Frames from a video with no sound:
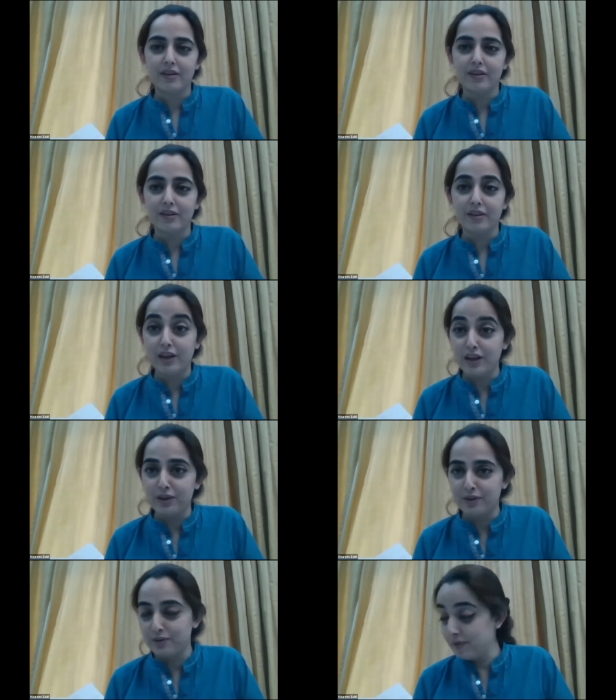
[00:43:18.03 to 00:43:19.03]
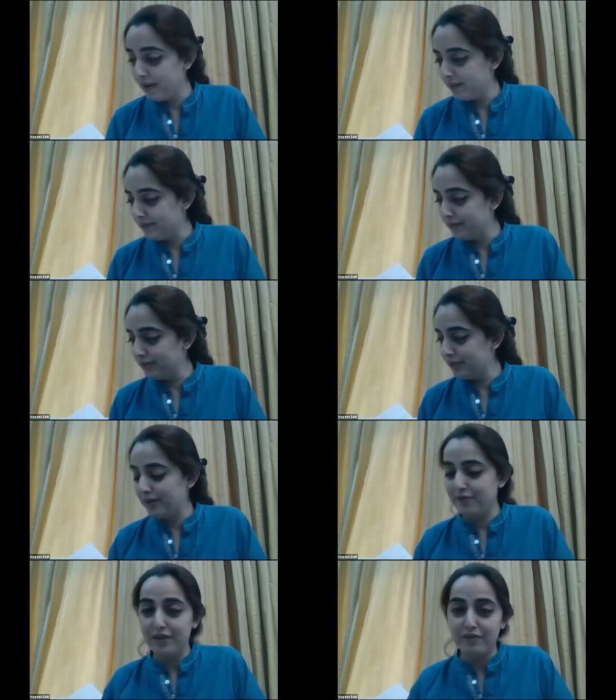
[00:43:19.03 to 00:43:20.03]
uh, clear and, uh,
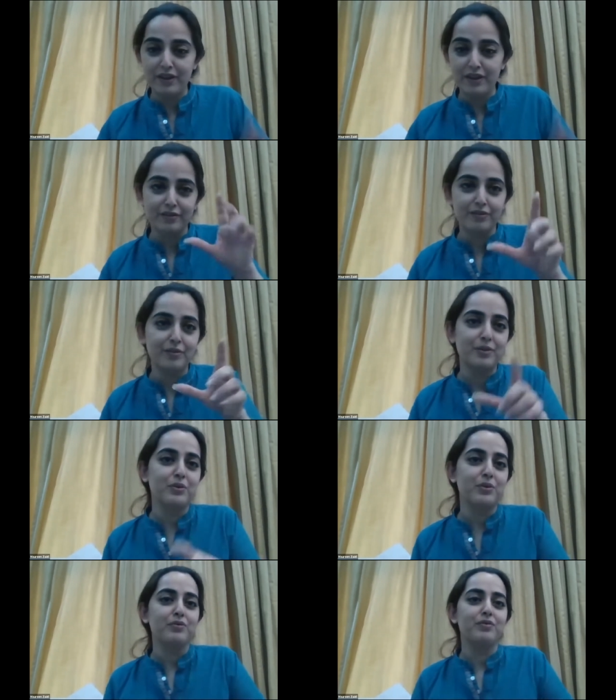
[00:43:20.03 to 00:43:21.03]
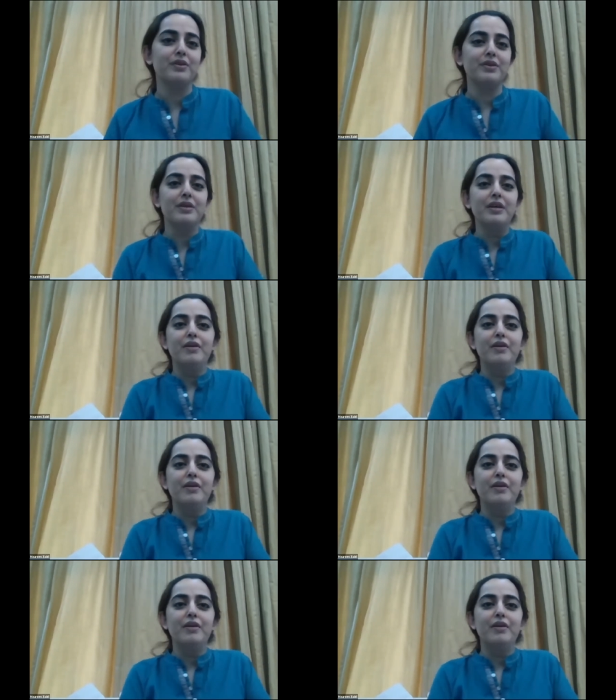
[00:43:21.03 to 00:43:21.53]
and very very uh, sort of uh,